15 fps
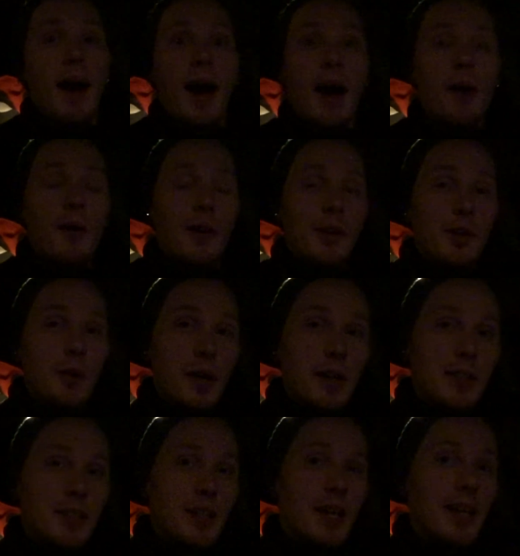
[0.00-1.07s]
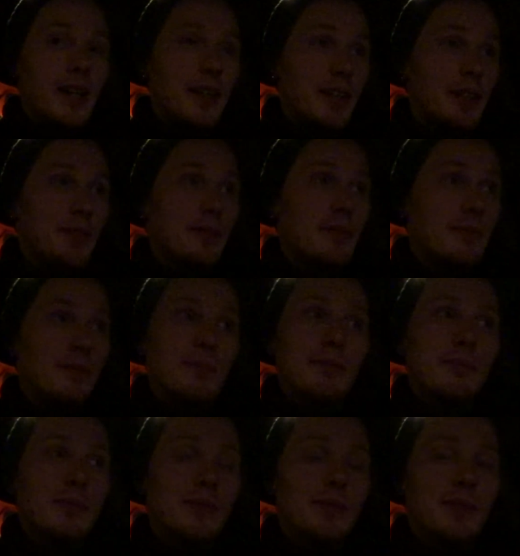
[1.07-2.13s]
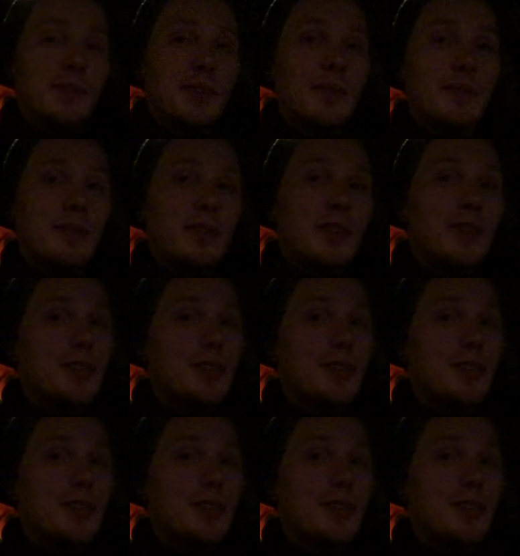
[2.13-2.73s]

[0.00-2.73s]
I wanted to go out tonight and get a little